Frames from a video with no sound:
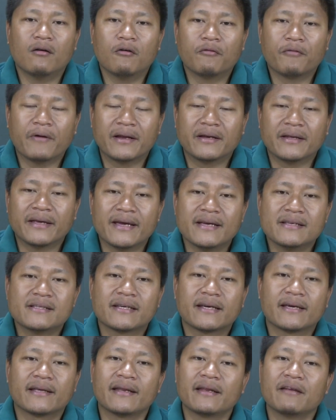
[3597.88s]

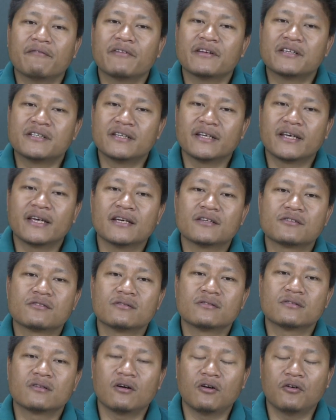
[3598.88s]
engaging in
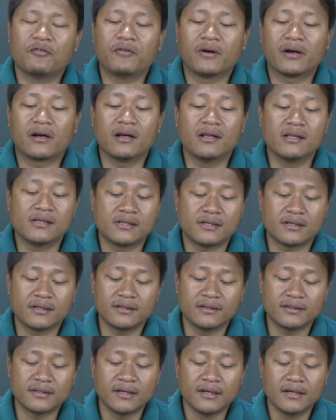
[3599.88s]
investigation of a
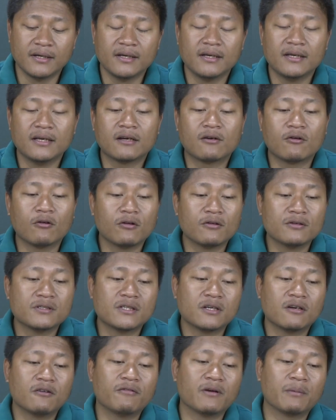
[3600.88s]
cultural
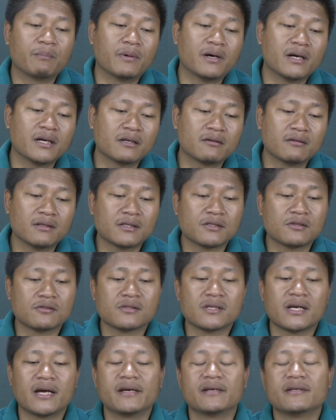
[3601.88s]
ecology of a particular
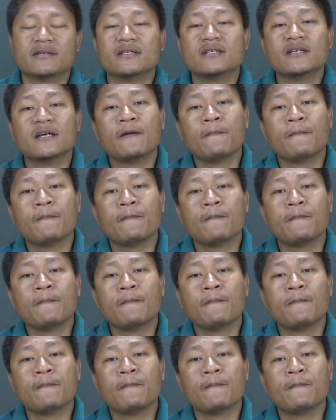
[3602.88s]
society.